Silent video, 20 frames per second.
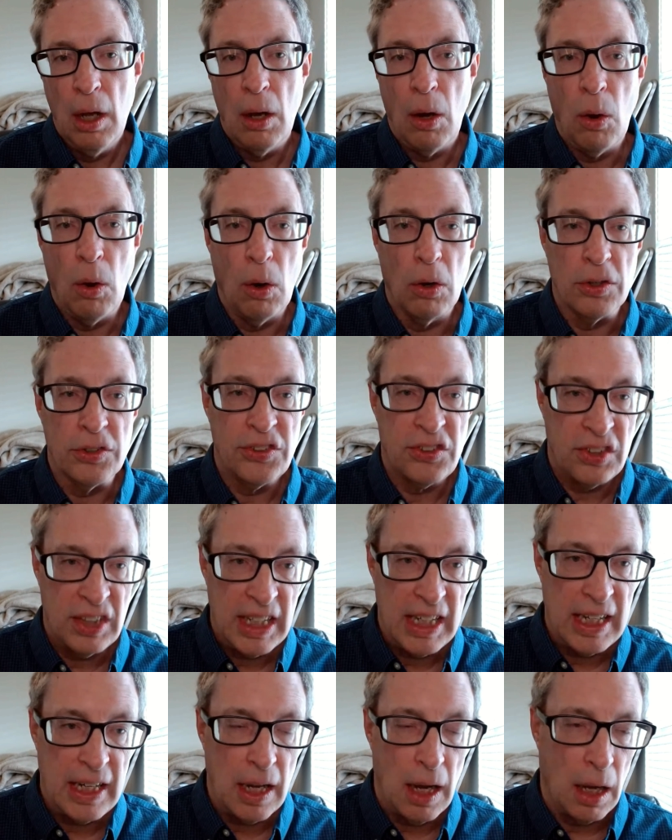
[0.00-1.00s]
or
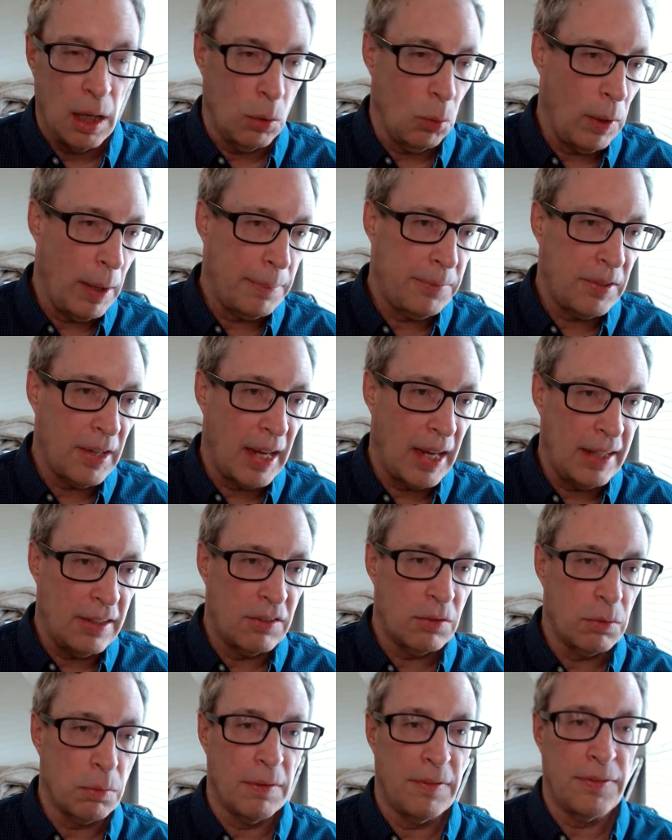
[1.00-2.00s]
see on
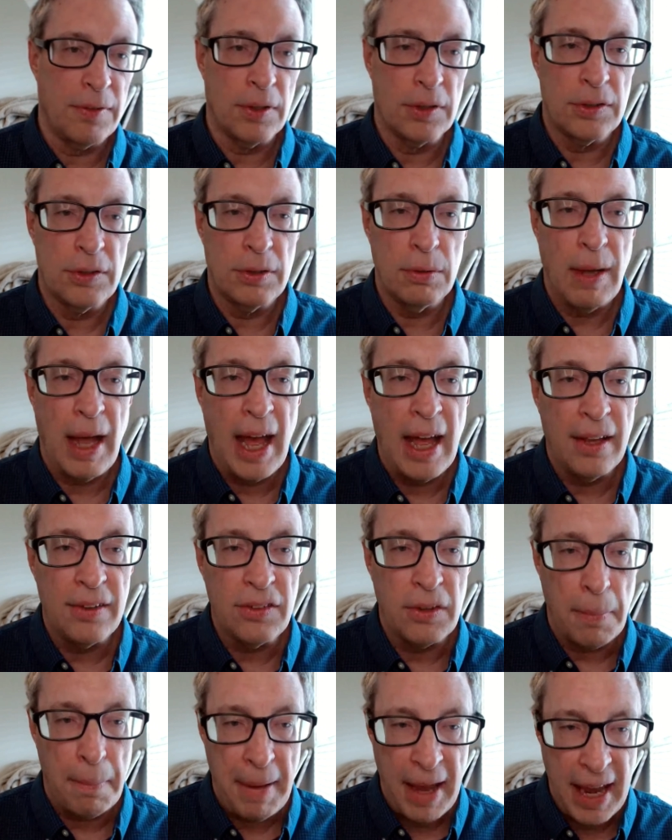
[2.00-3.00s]
websites, refer to as
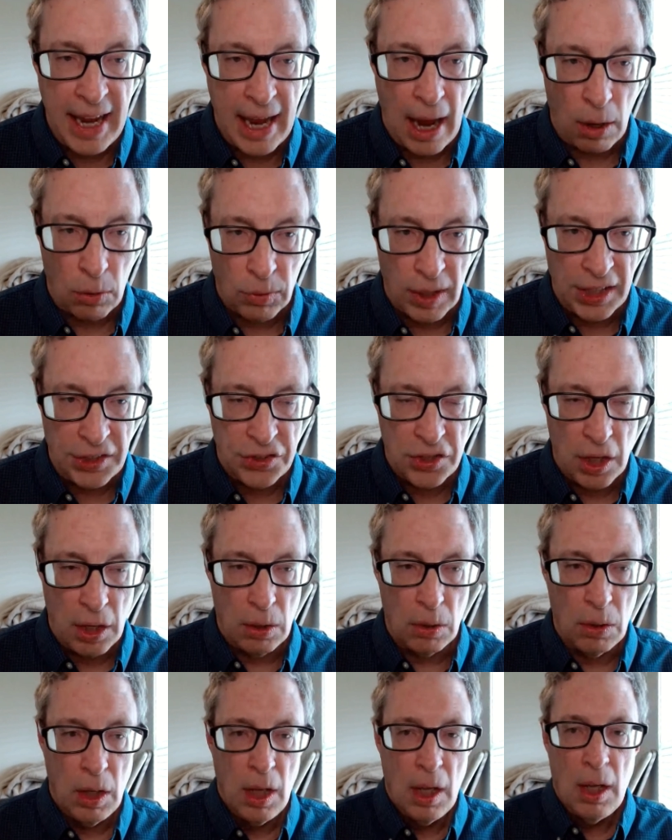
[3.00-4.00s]
the payout ratio.